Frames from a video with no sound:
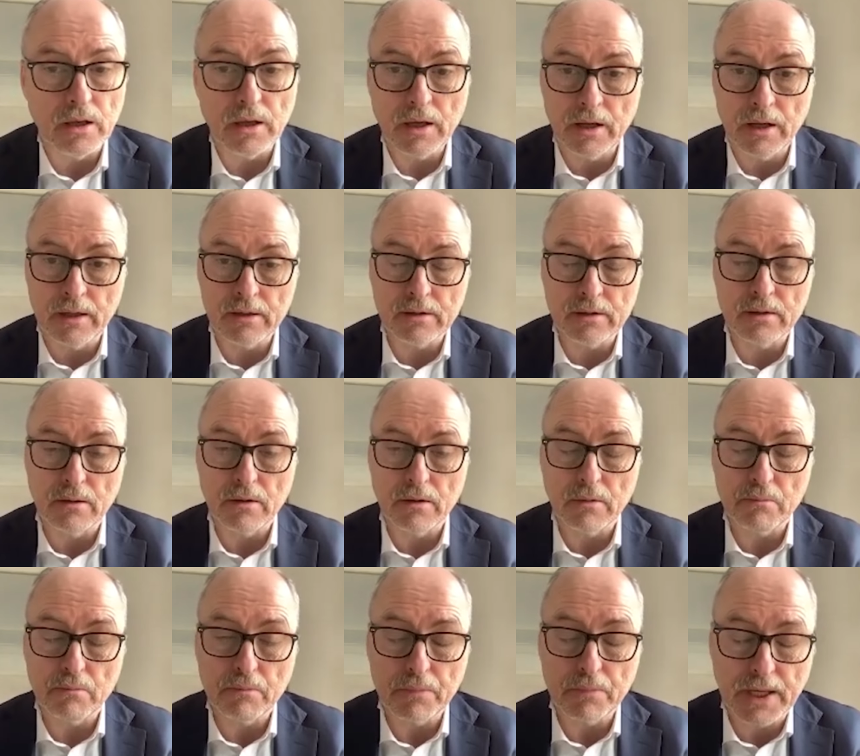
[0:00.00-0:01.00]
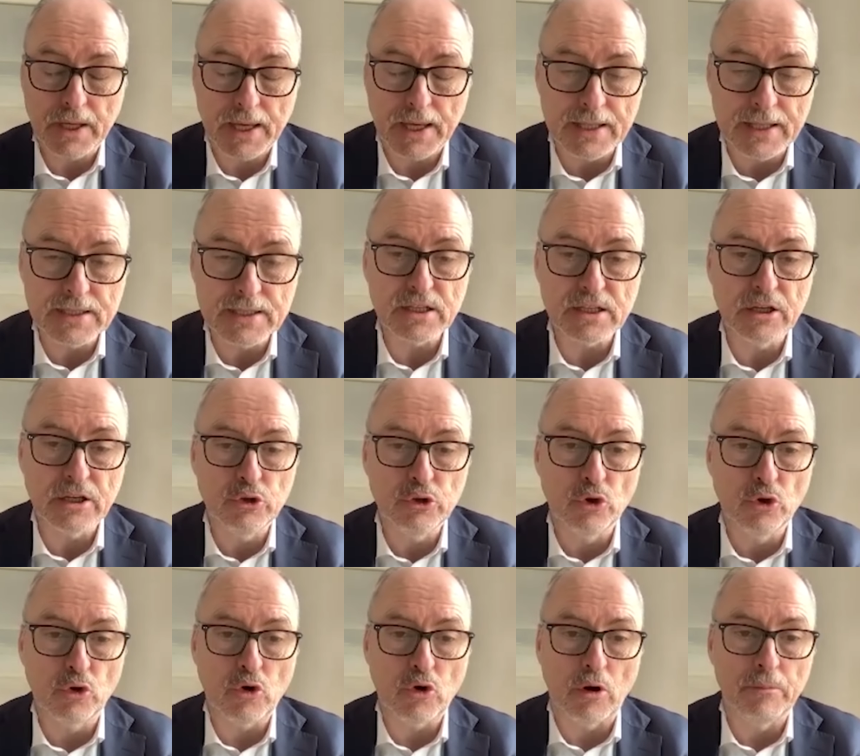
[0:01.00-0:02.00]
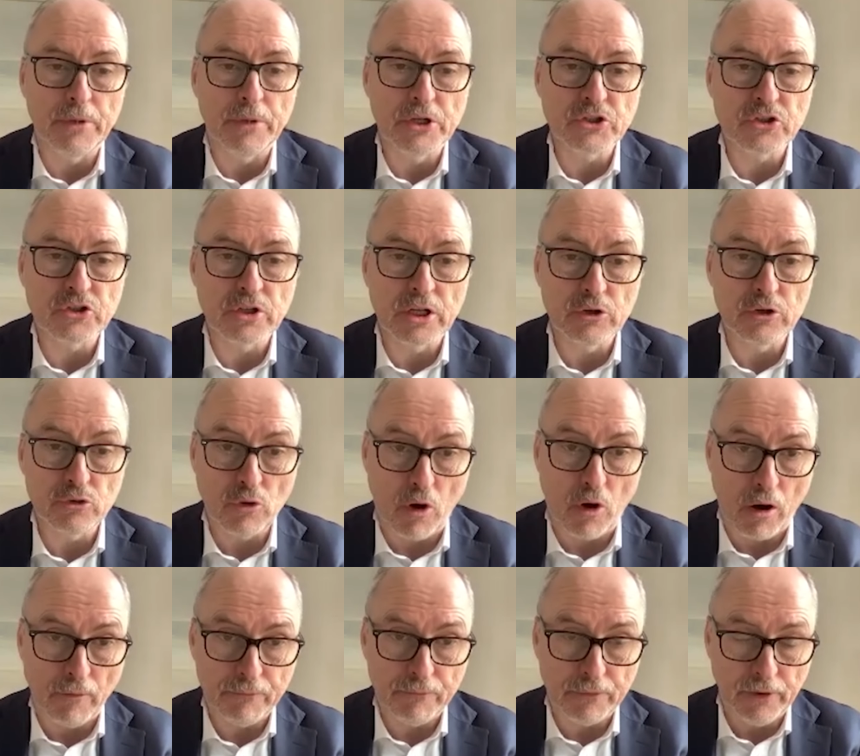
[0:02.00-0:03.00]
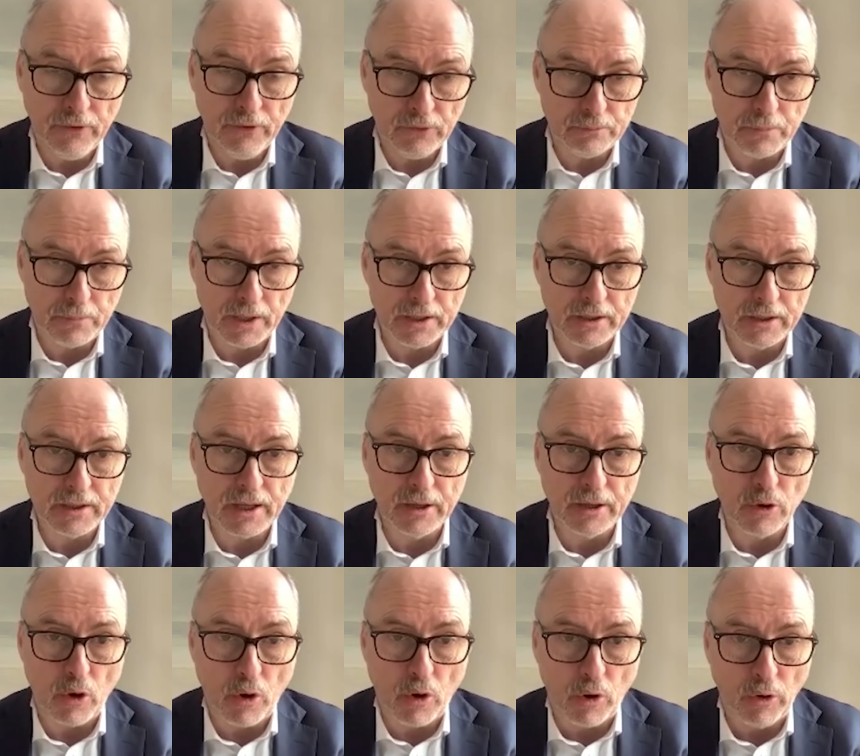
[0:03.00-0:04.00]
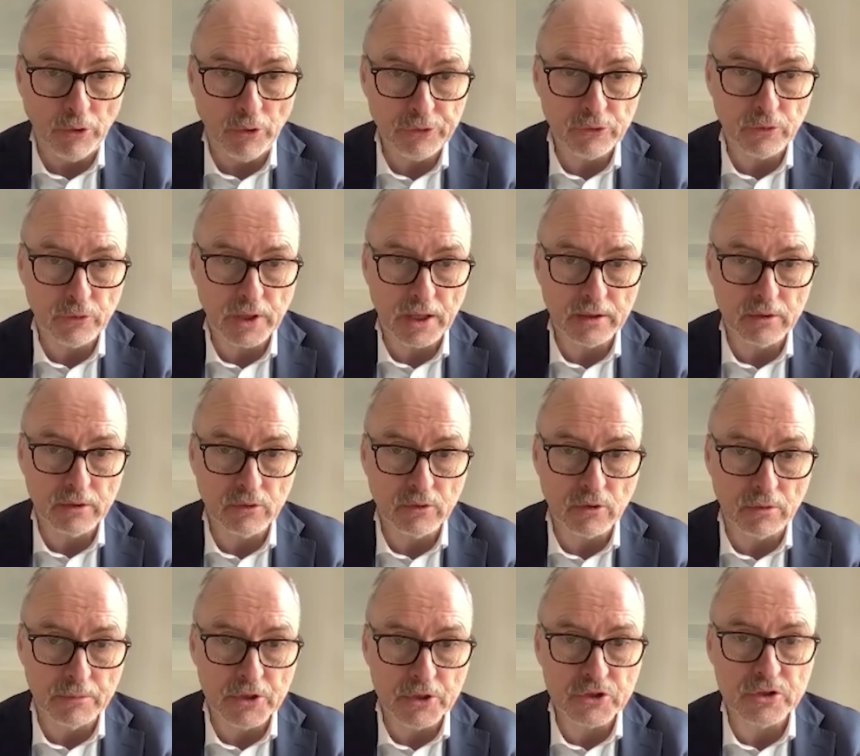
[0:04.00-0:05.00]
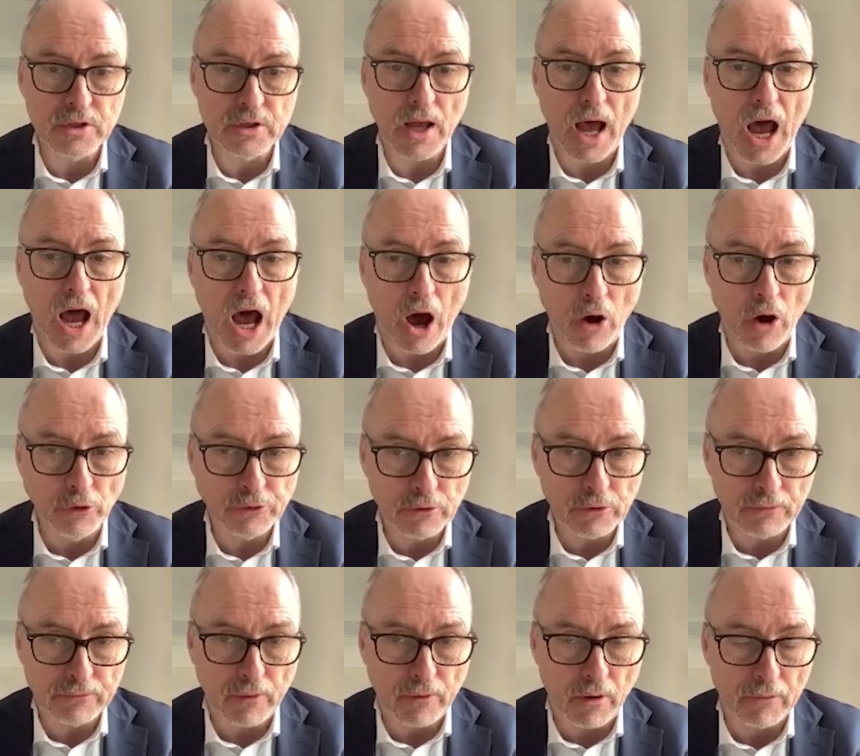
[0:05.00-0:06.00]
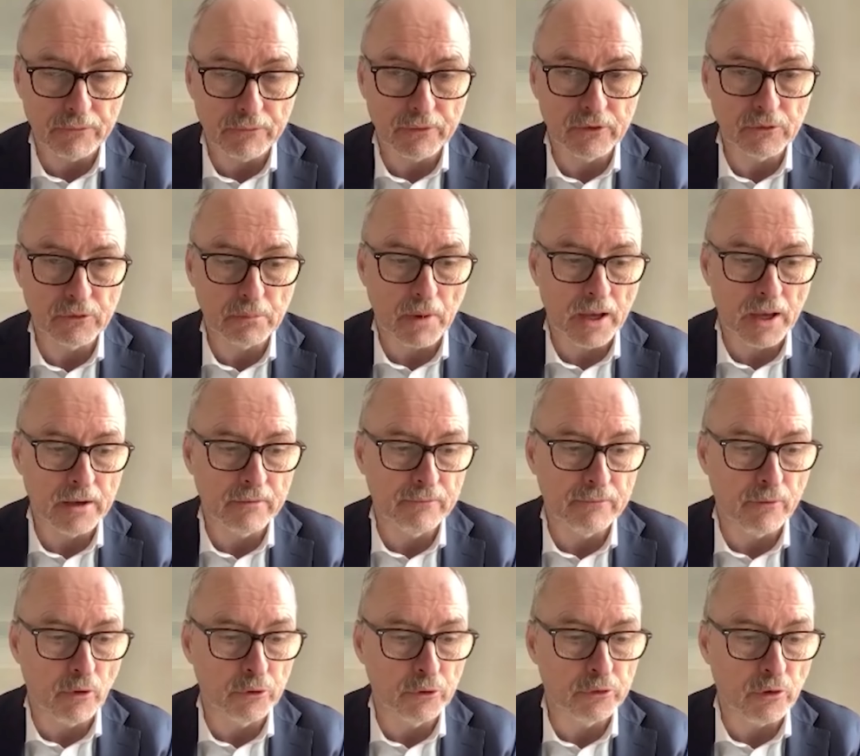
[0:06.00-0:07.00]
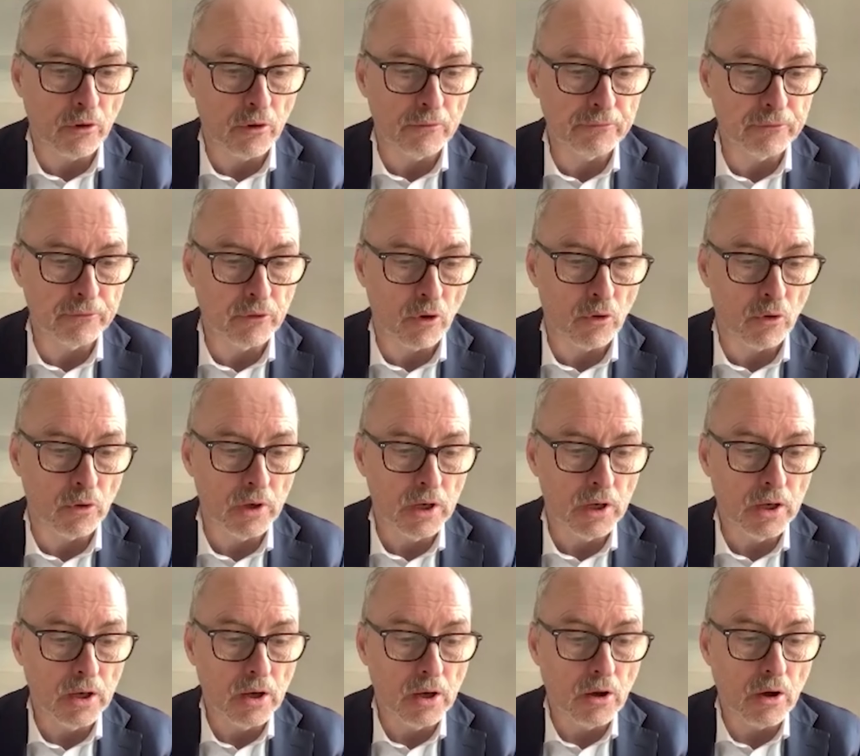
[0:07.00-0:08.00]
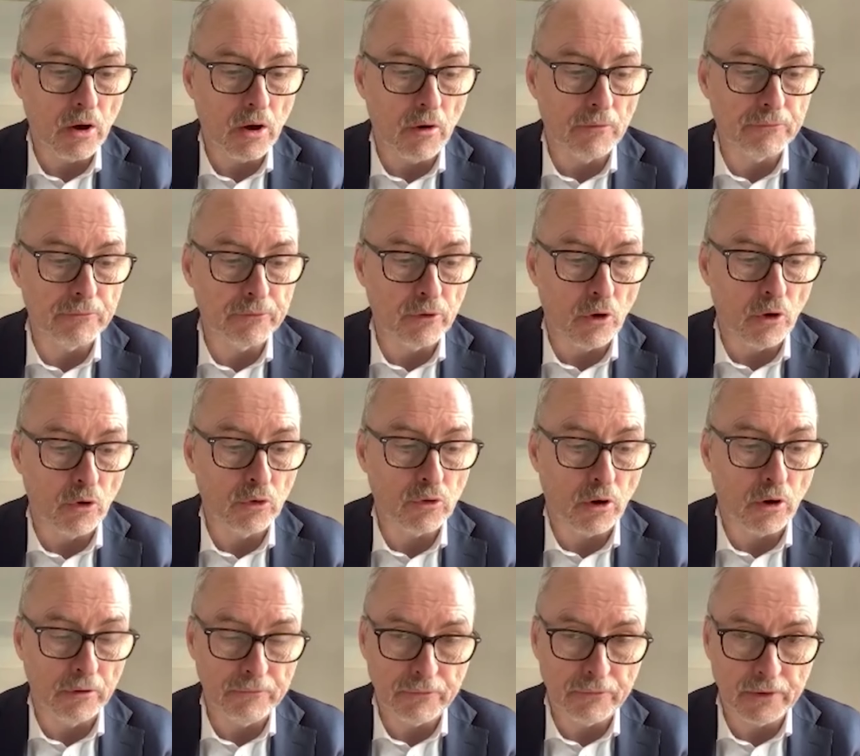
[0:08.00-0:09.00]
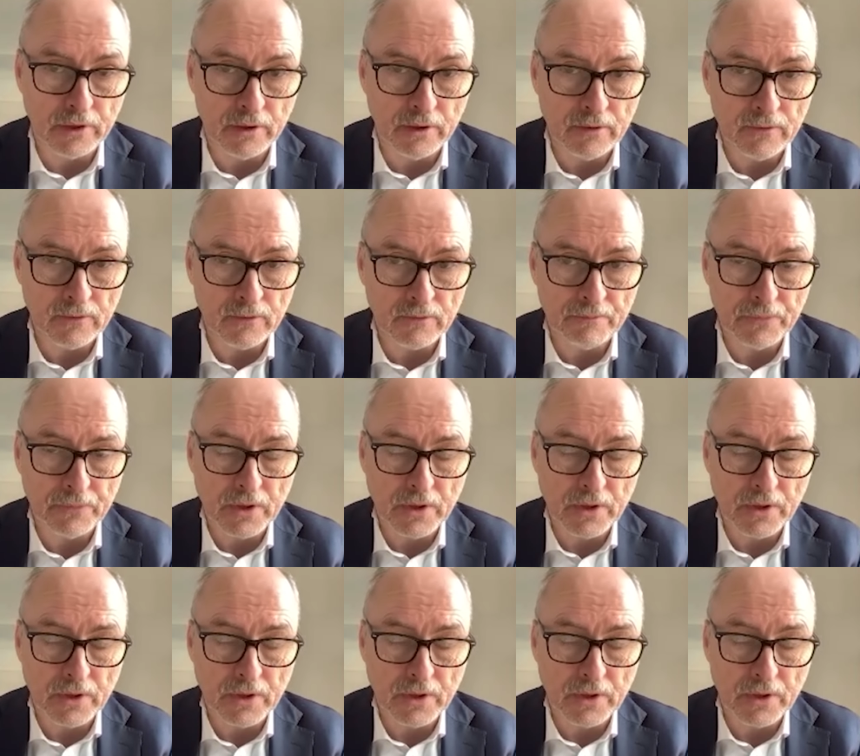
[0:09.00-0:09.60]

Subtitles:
It gets a new commission into office, but it can also get a commission out of office by a vote of no confidence.